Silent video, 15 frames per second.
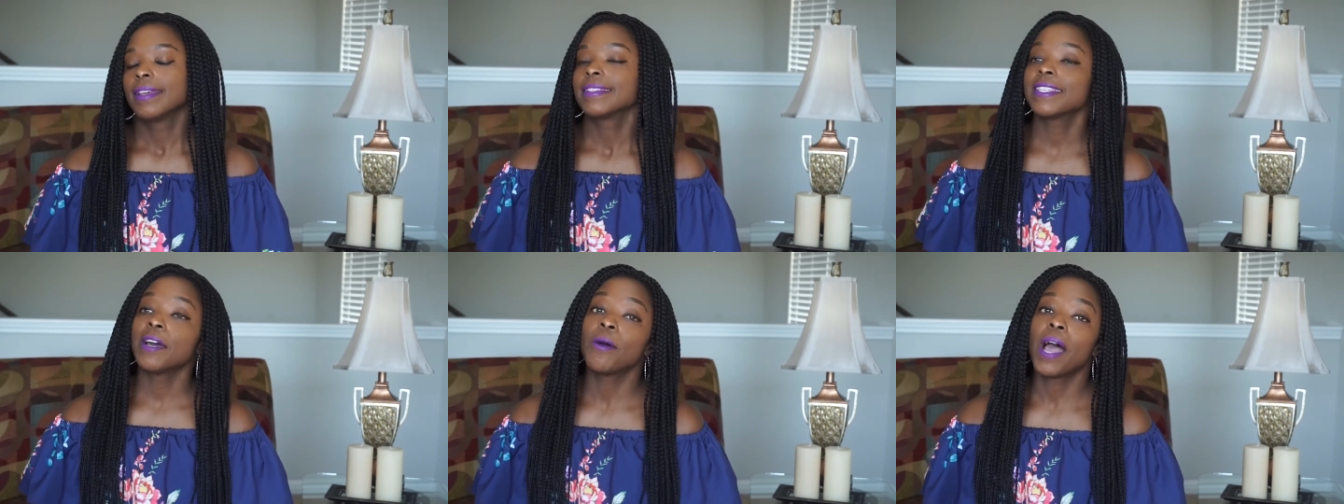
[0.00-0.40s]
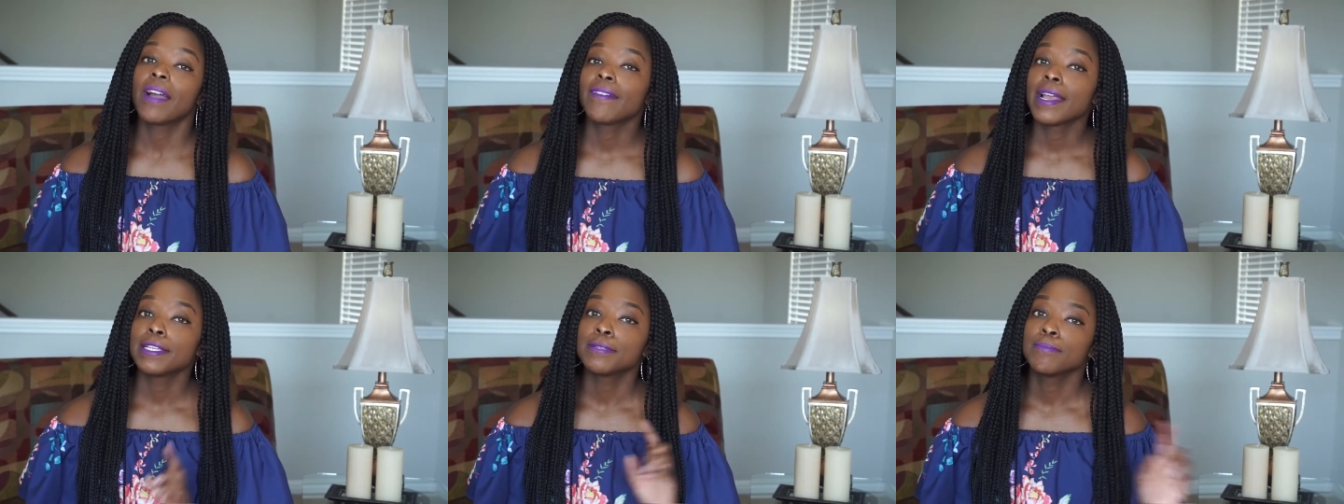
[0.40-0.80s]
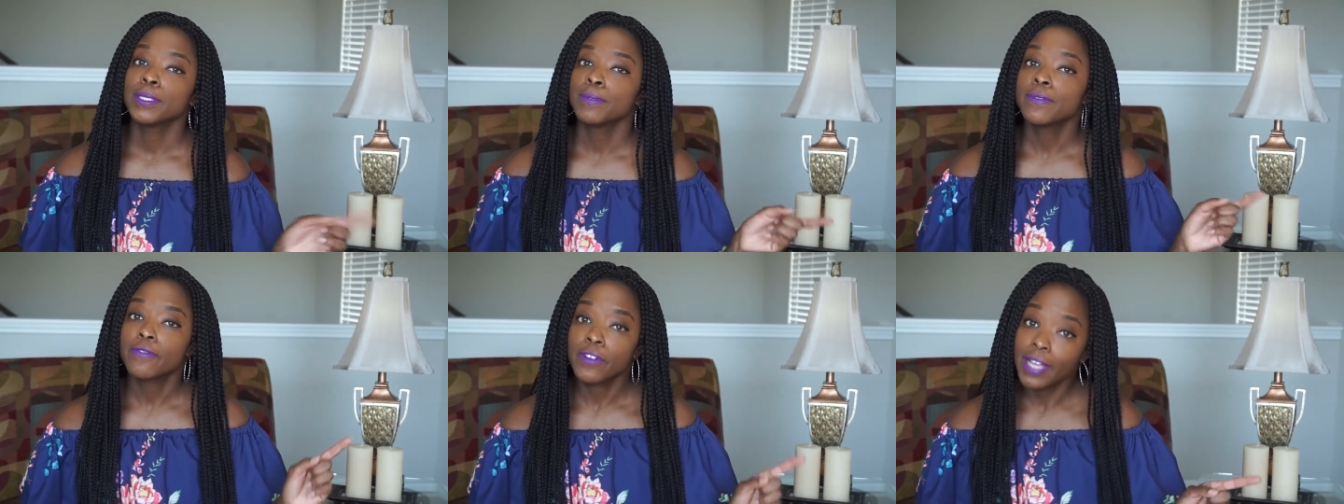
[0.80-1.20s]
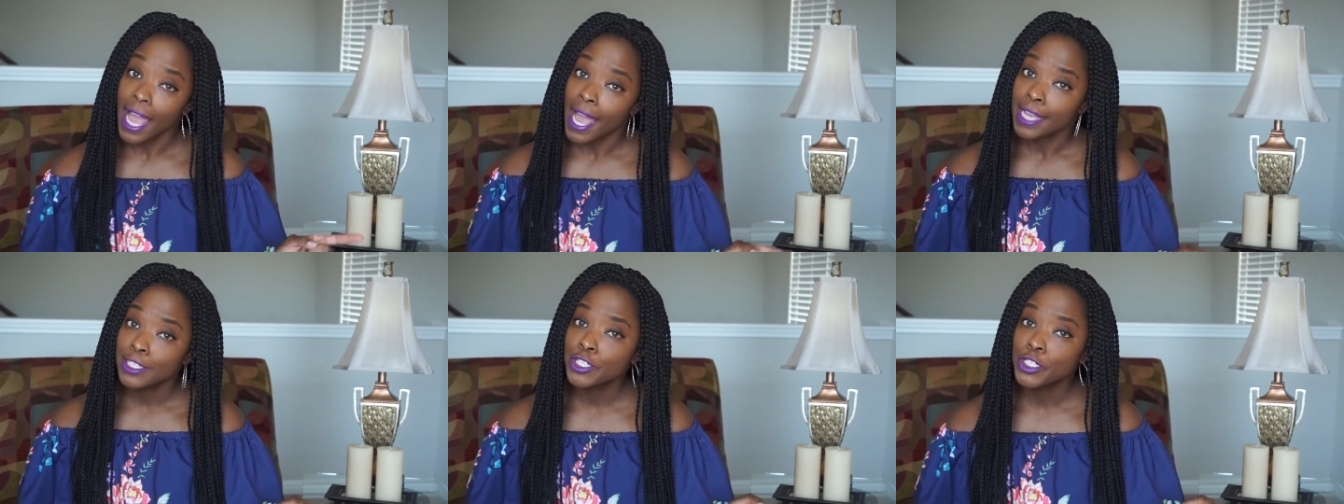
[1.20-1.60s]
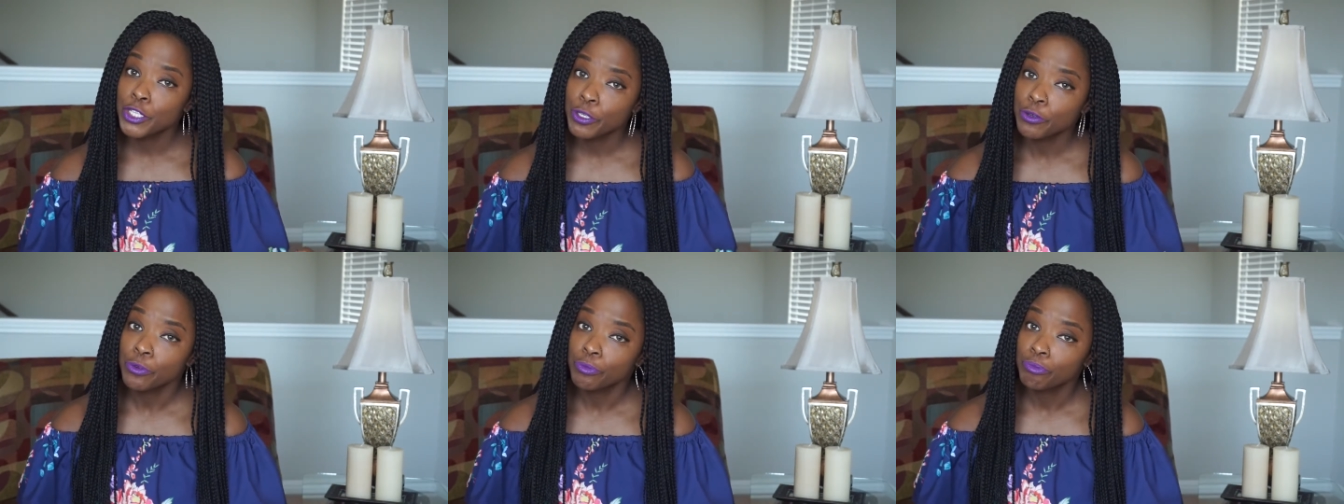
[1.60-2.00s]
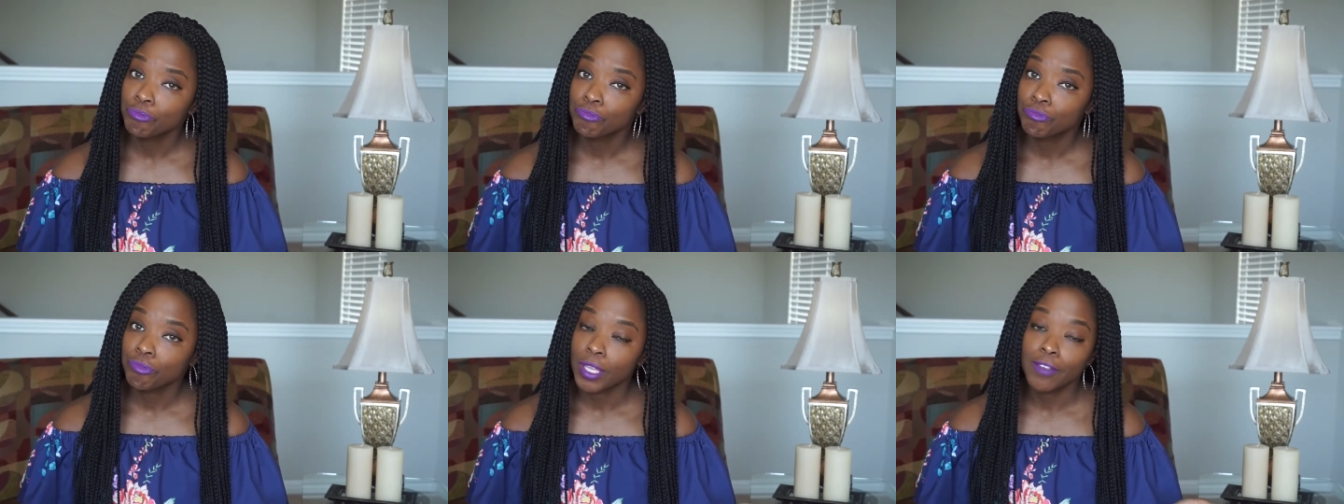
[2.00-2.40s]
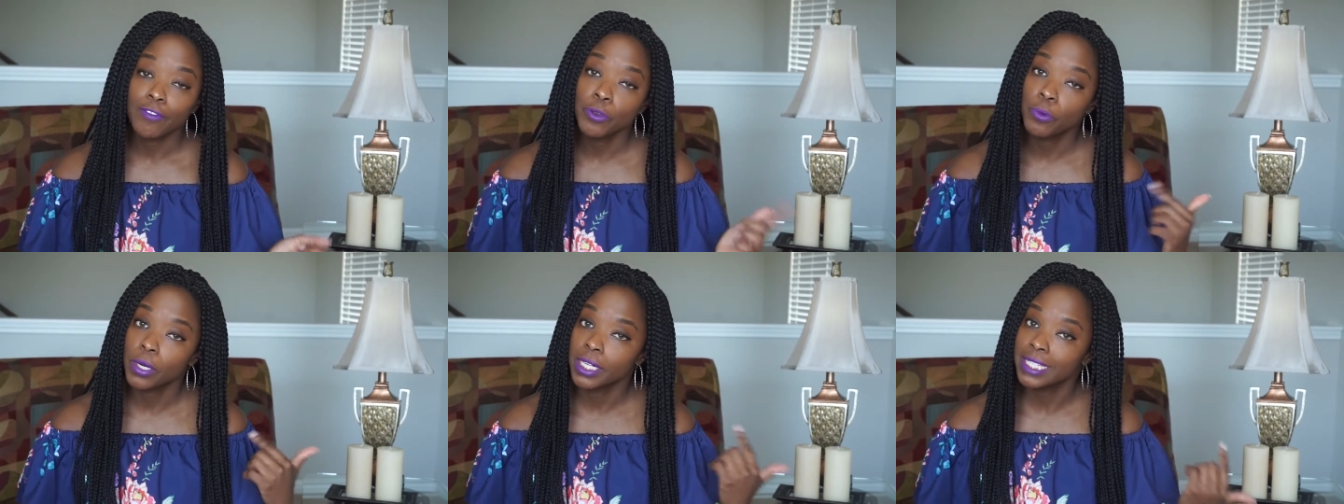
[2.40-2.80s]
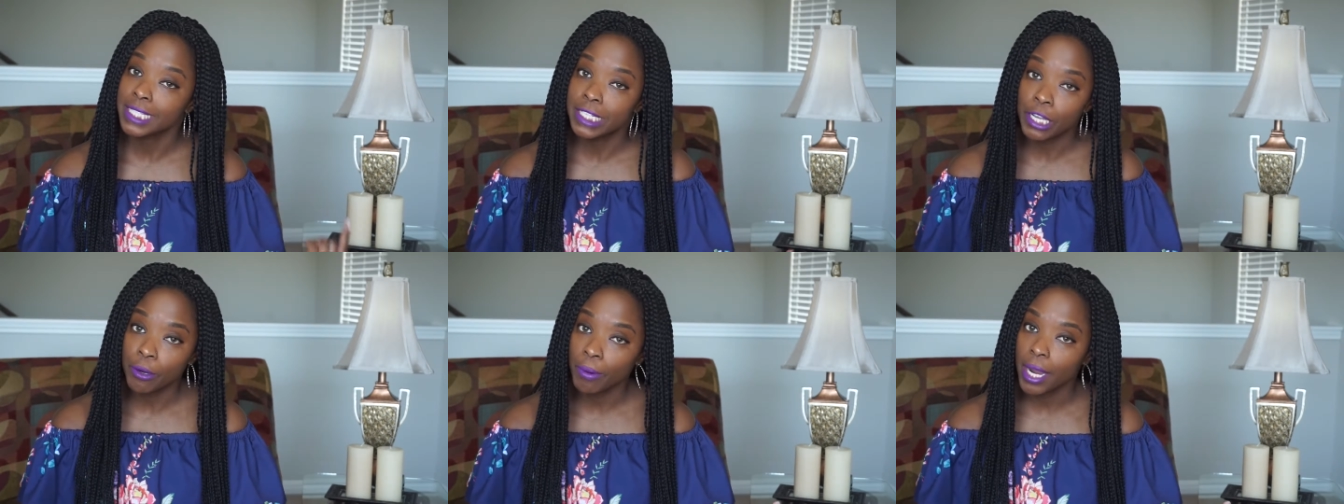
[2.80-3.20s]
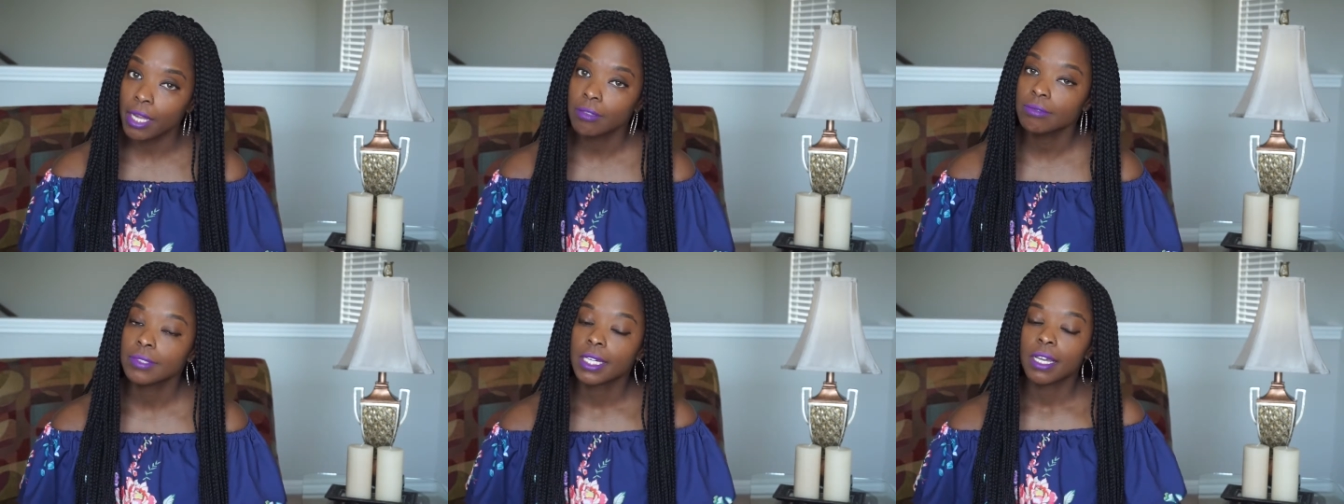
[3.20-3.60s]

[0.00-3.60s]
So I've got some tips for guys too if you want to stick around.